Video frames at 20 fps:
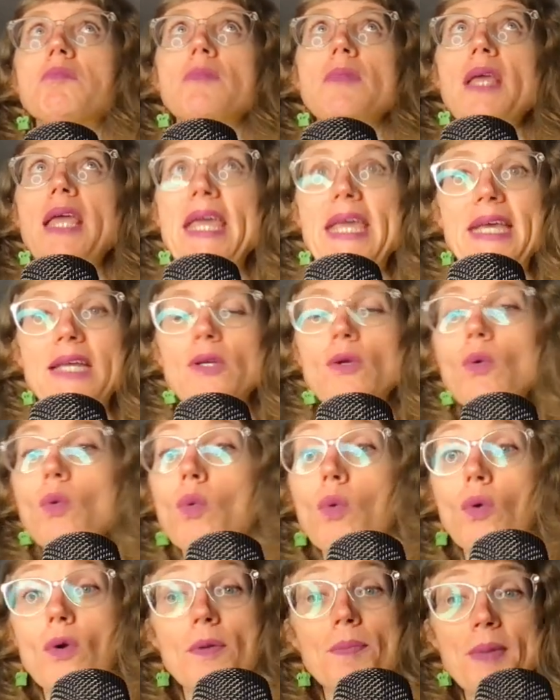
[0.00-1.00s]
8
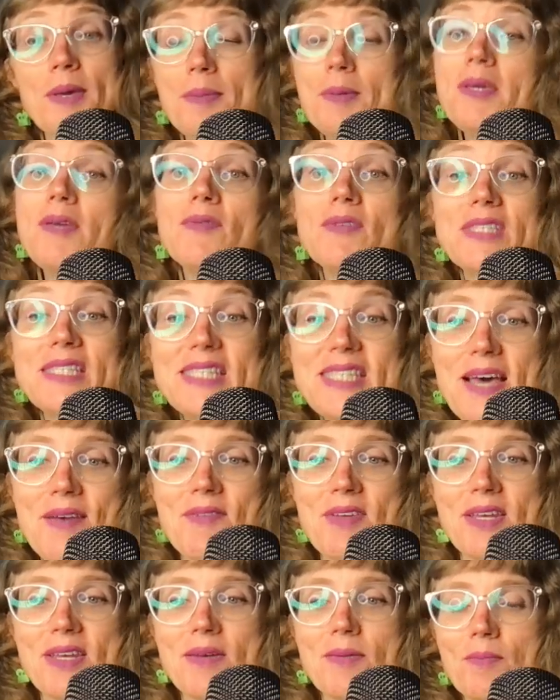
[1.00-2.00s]
or maybe even
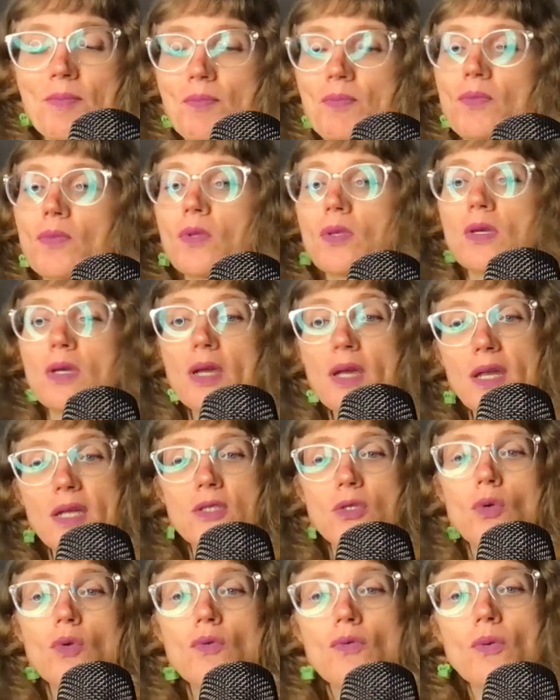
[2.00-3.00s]
7. It has
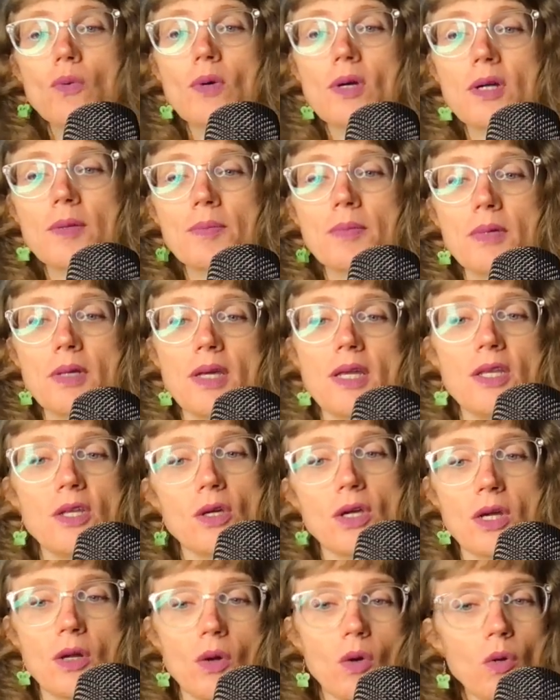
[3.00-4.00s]
Overwhelm, and you
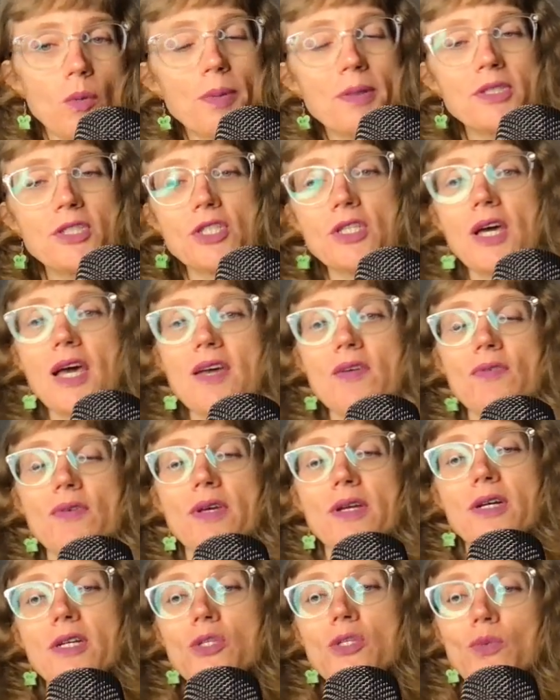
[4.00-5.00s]
get a whole bunch of TIE
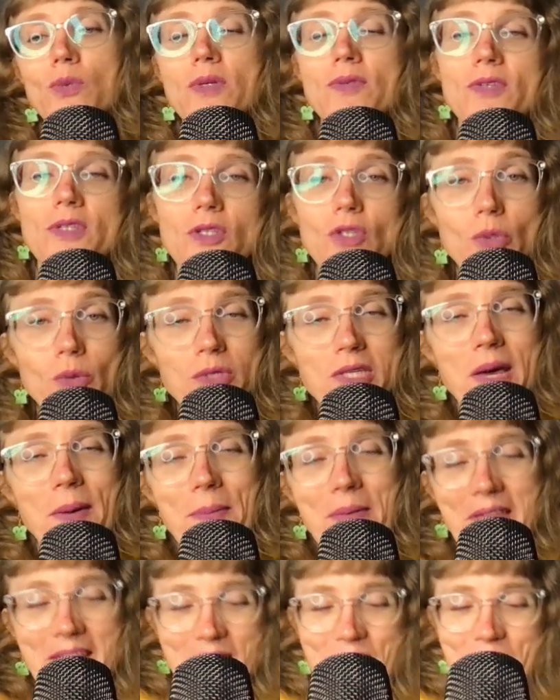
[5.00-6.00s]
fighters whenever you do
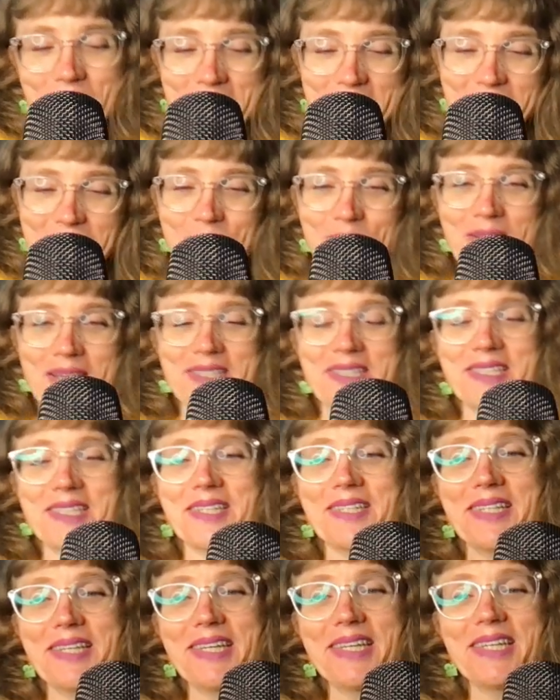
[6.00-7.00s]
something with it,
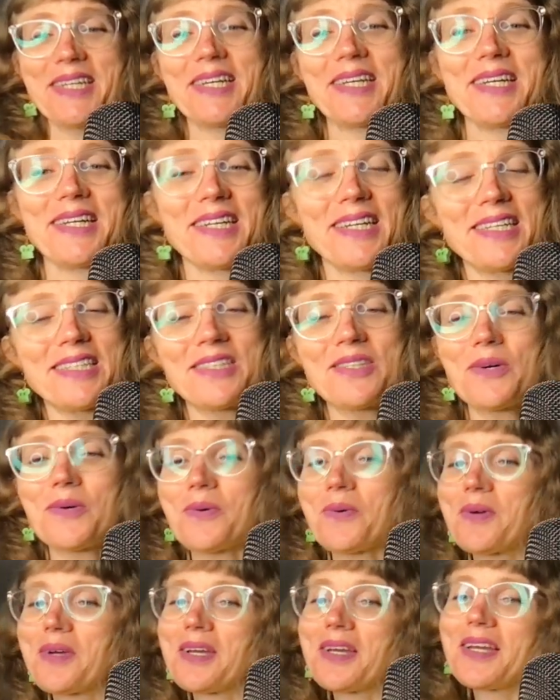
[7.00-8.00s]
basically.
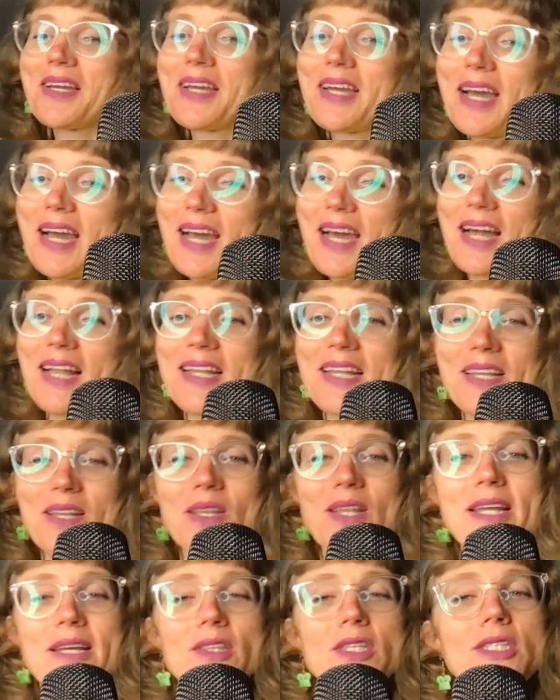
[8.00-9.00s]
So,
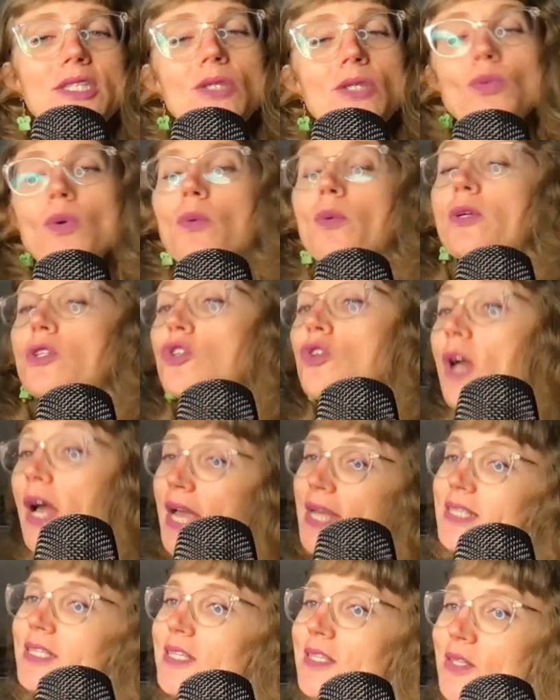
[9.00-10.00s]
like, this is what we're
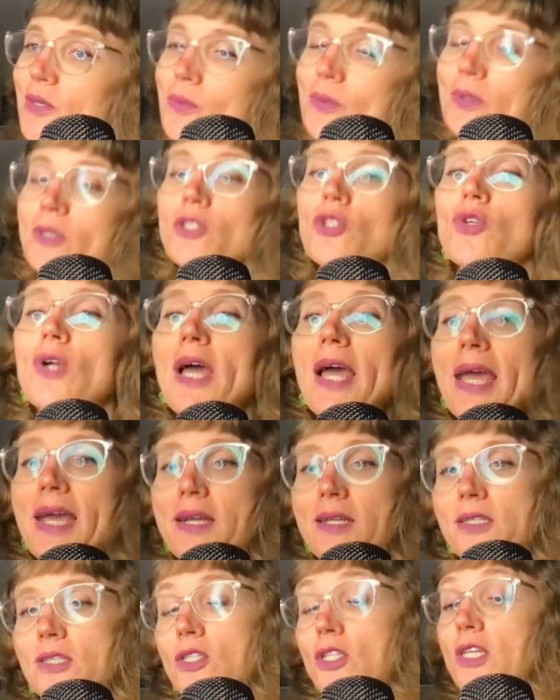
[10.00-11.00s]
trying to do. We're
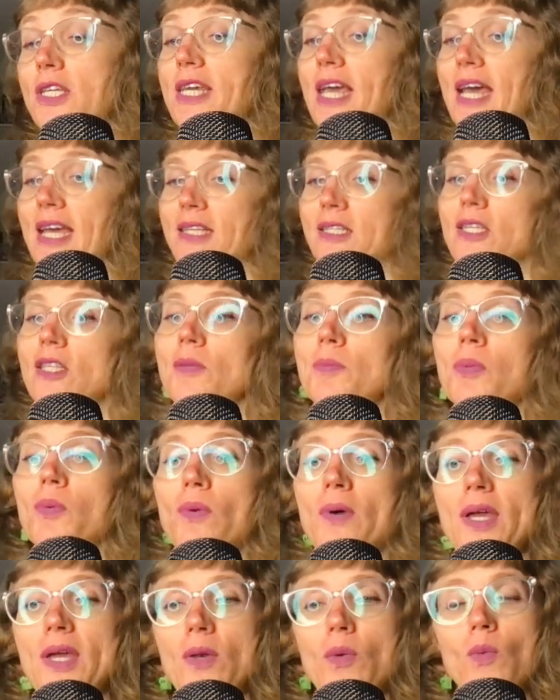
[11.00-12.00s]
trying to get to the
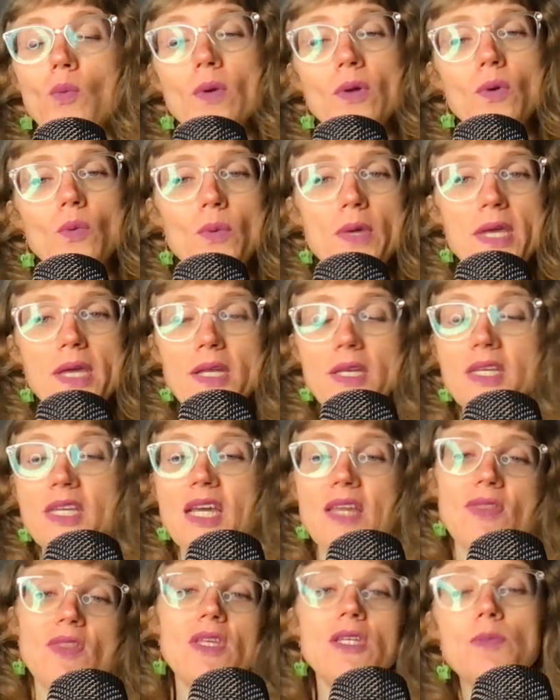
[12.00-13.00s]
point when we can
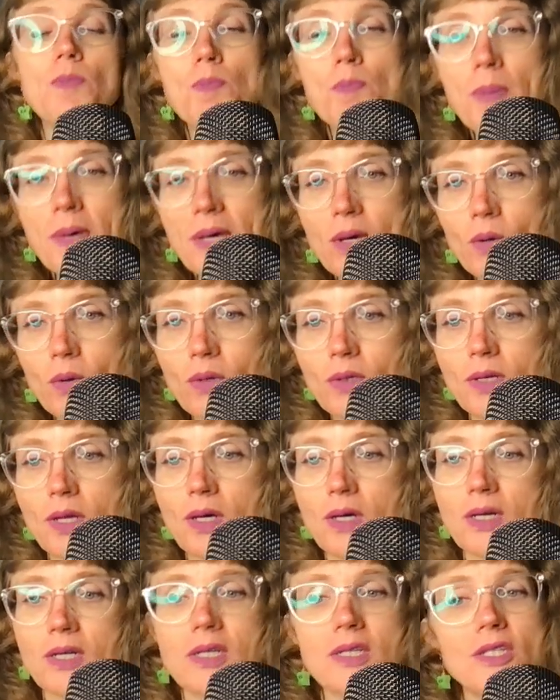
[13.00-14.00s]
get these big old
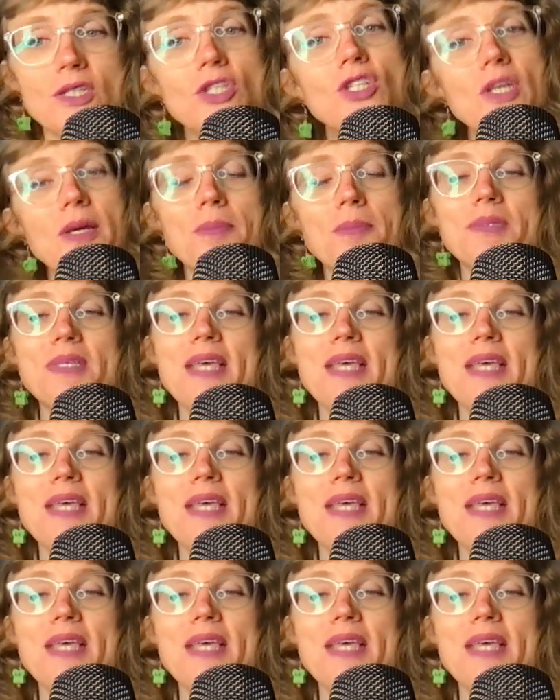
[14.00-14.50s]
honking ships